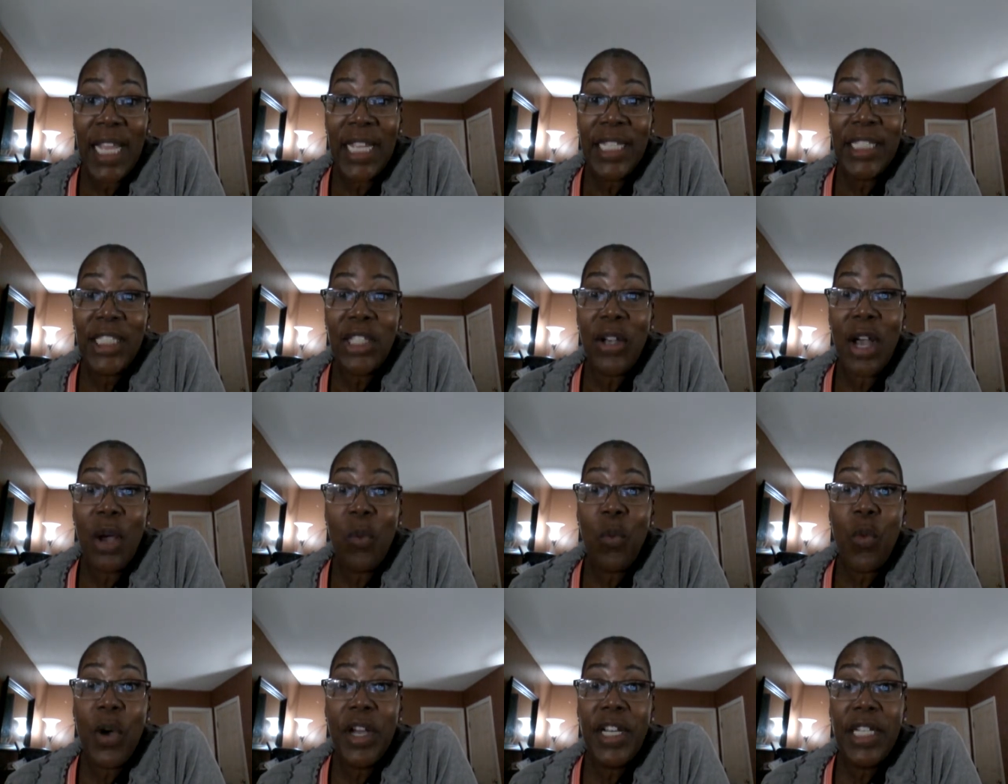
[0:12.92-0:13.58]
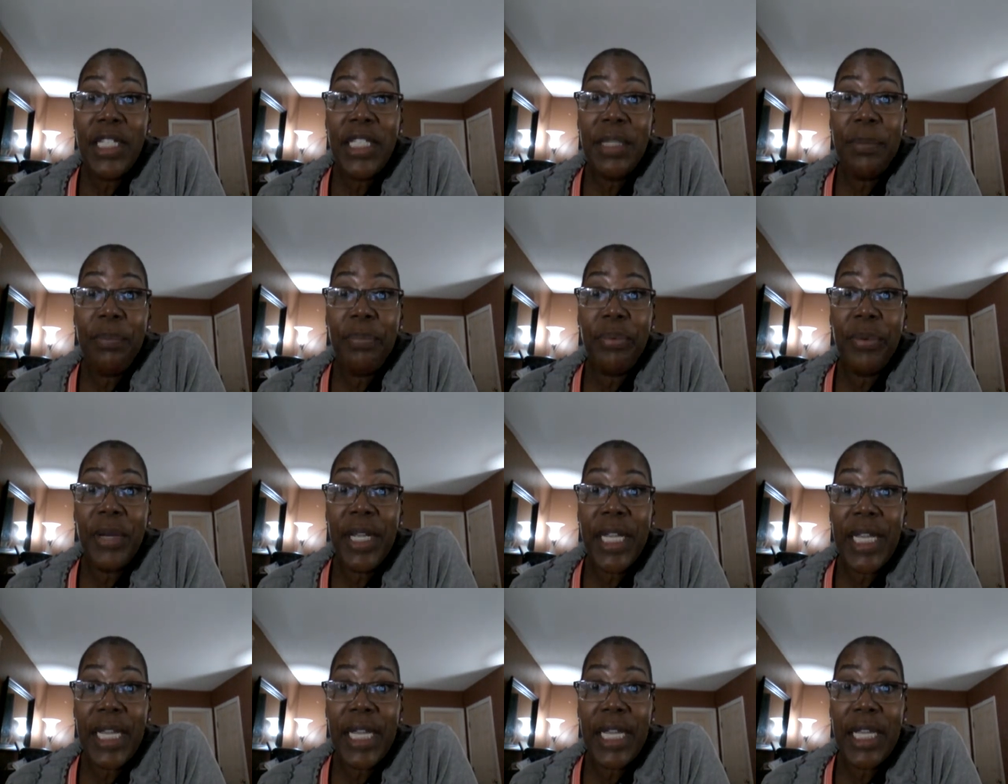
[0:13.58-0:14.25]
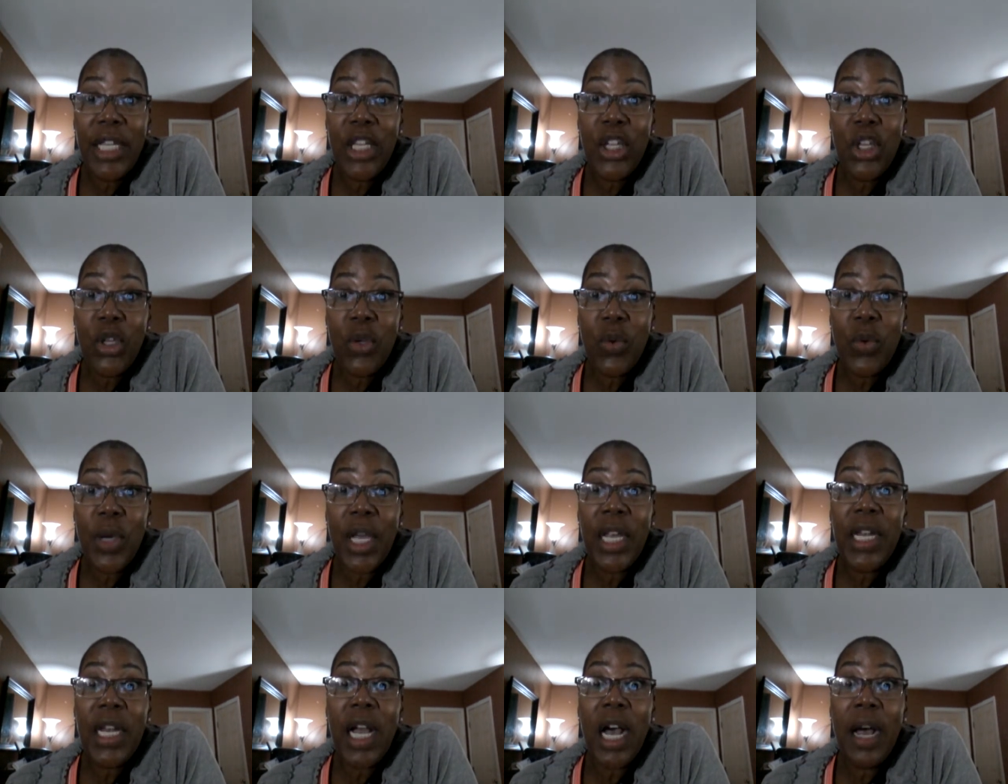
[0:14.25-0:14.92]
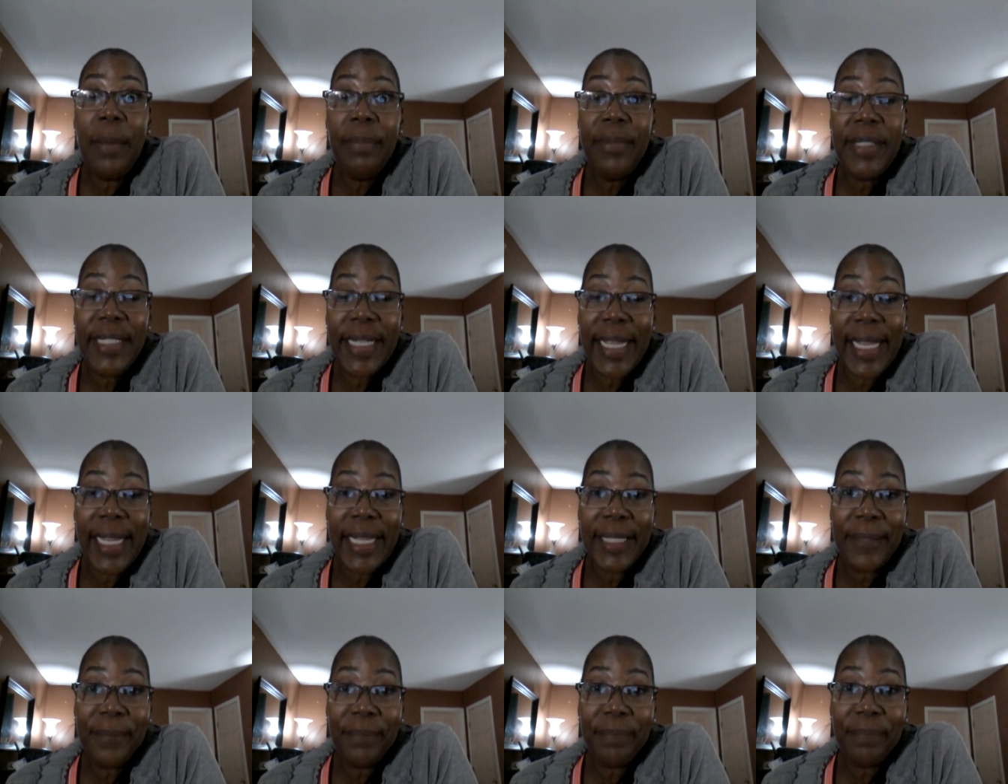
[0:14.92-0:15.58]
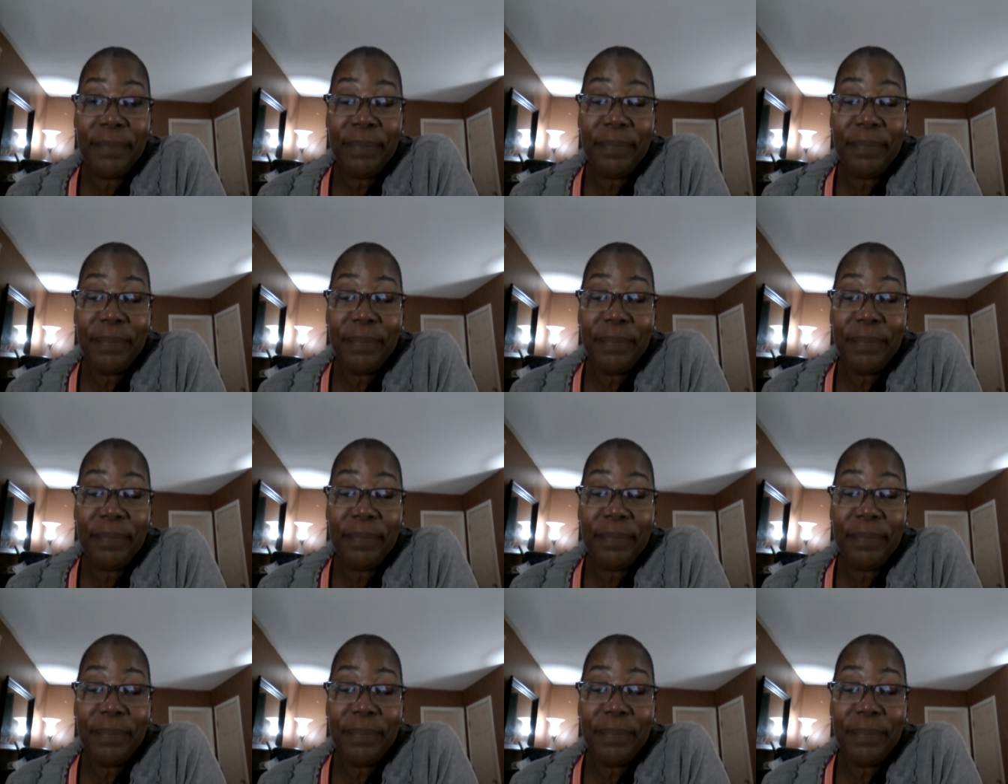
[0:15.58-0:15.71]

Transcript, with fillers: So I wanted to bring you an update